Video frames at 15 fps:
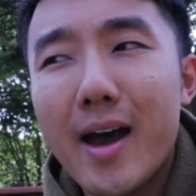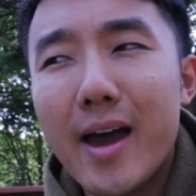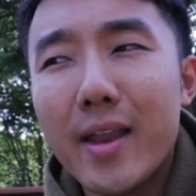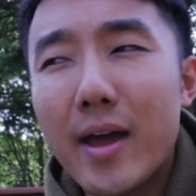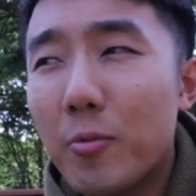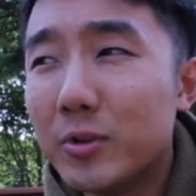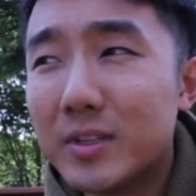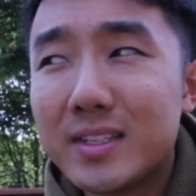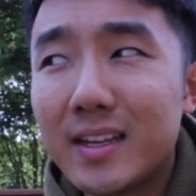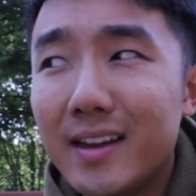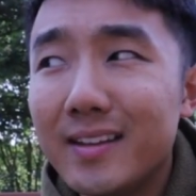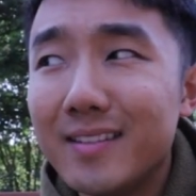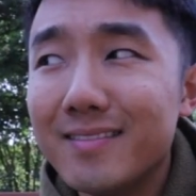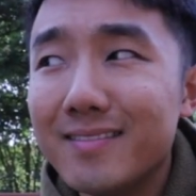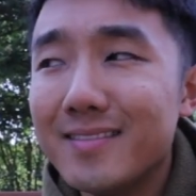I, I would
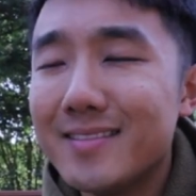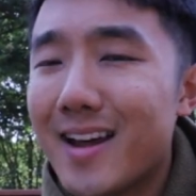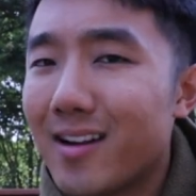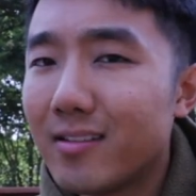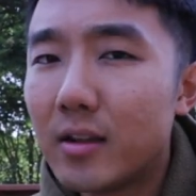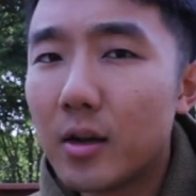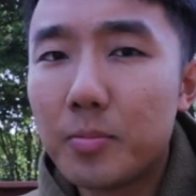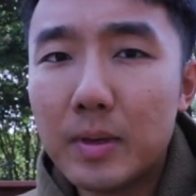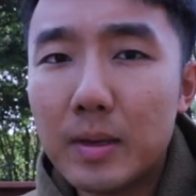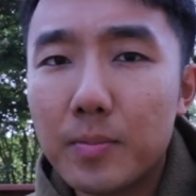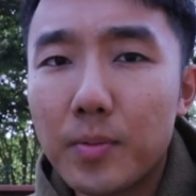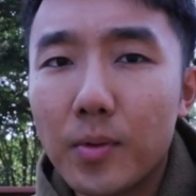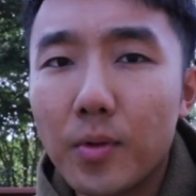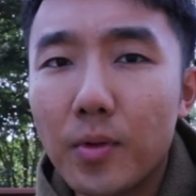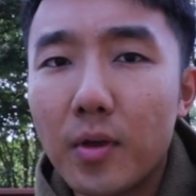say not a lot of
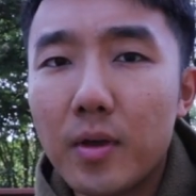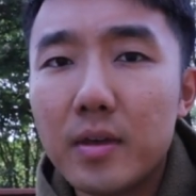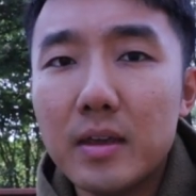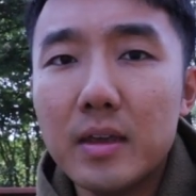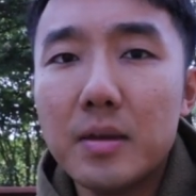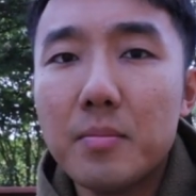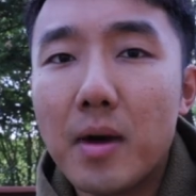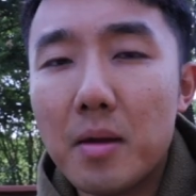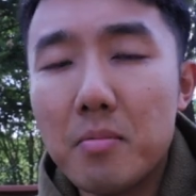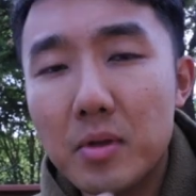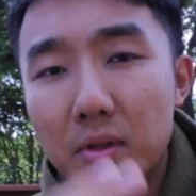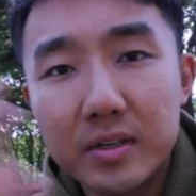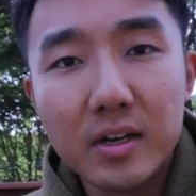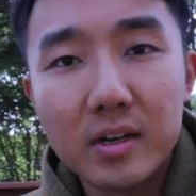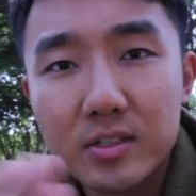people in my
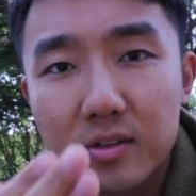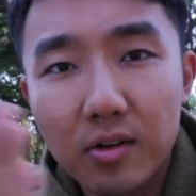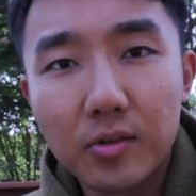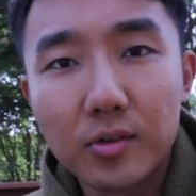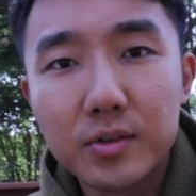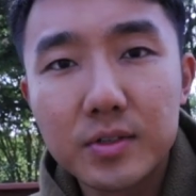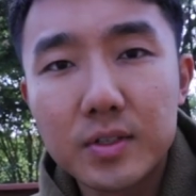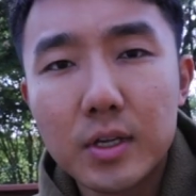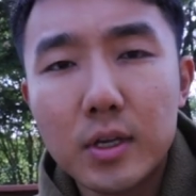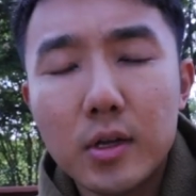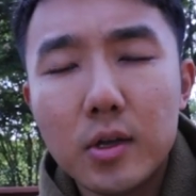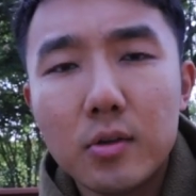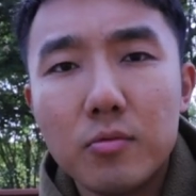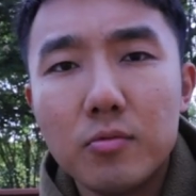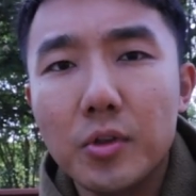military circles
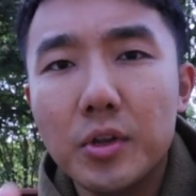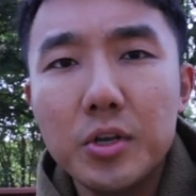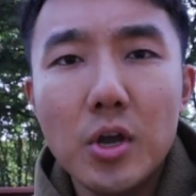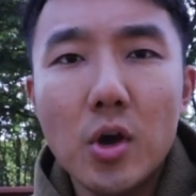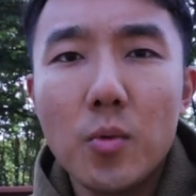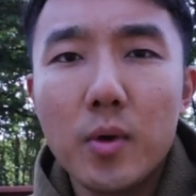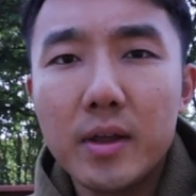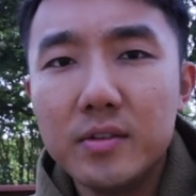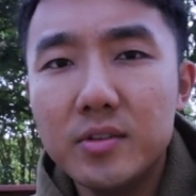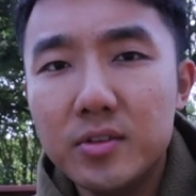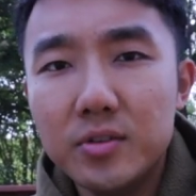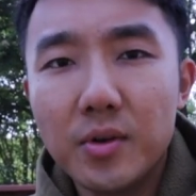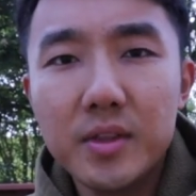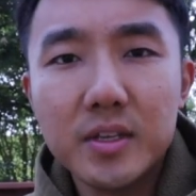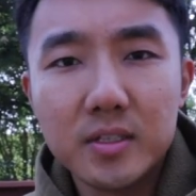really know what I
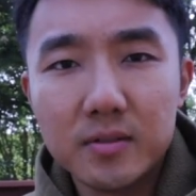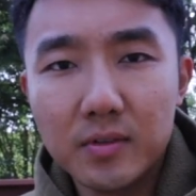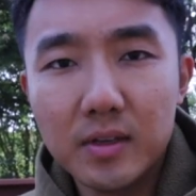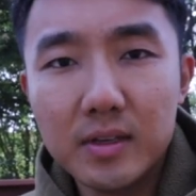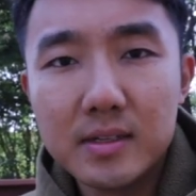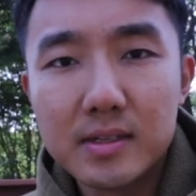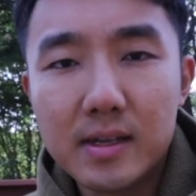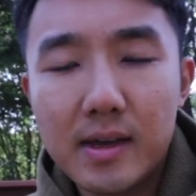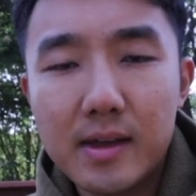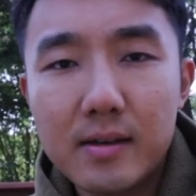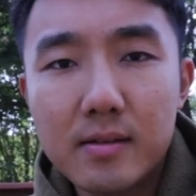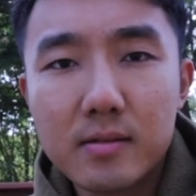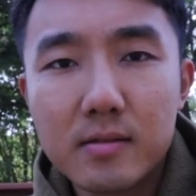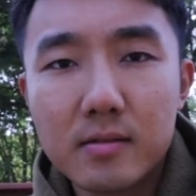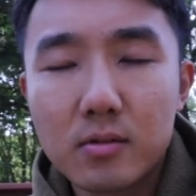do on the civilian
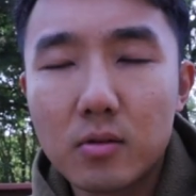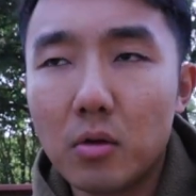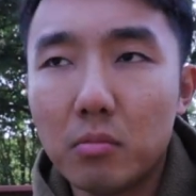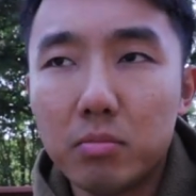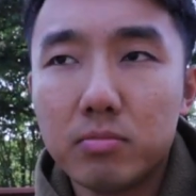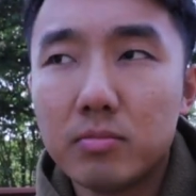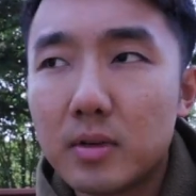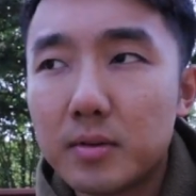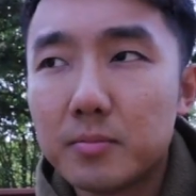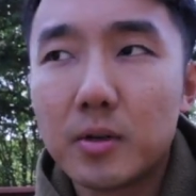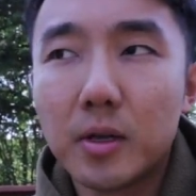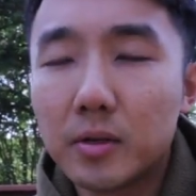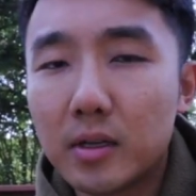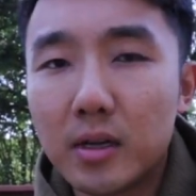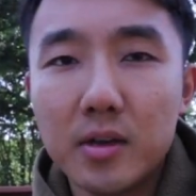side or,
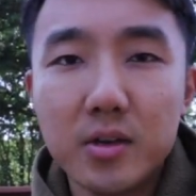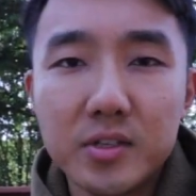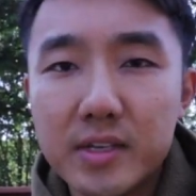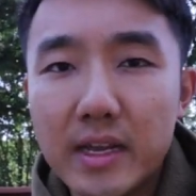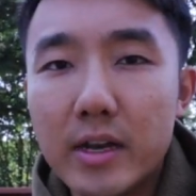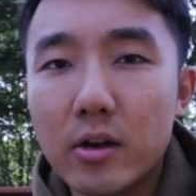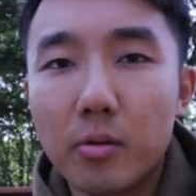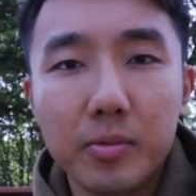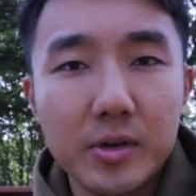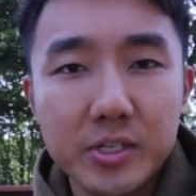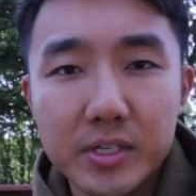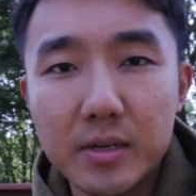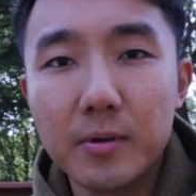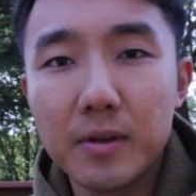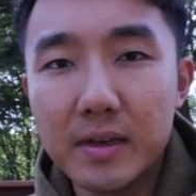or uh, understand or
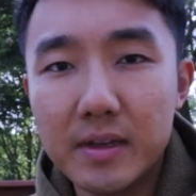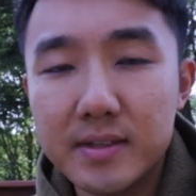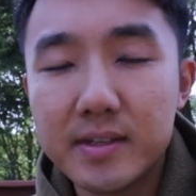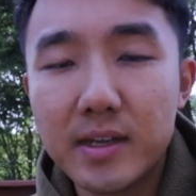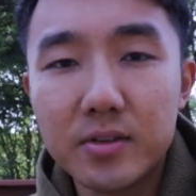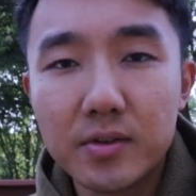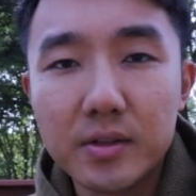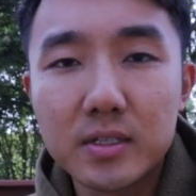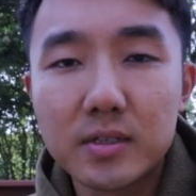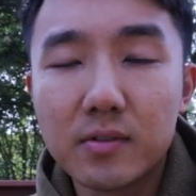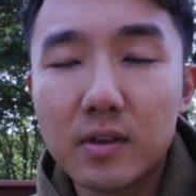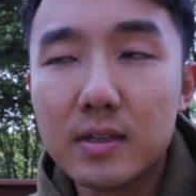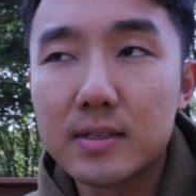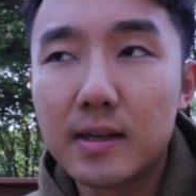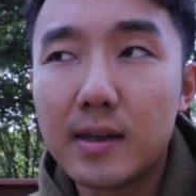appreciate what it is I do on the
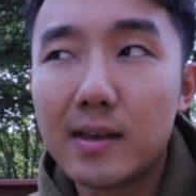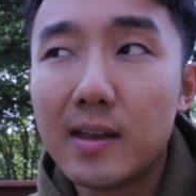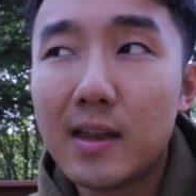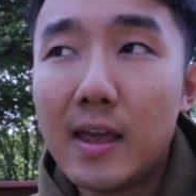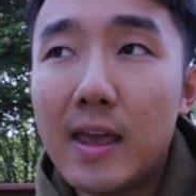civilian side.